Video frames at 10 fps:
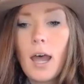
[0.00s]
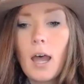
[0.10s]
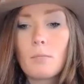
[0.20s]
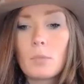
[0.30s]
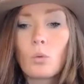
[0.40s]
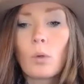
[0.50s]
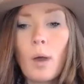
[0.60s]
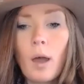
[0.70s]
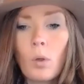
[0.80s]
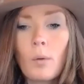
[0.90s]
So
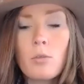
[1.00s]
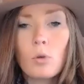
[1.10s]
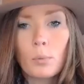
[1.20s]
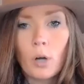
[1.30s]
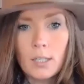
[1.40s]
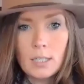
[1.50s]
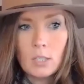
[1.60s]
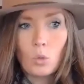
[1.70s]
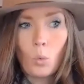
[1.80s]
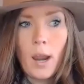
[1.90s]
we went through a
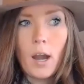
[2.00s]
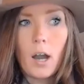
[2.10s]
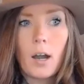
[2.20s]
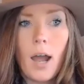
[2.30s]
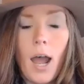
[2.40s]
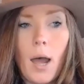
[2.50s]
process where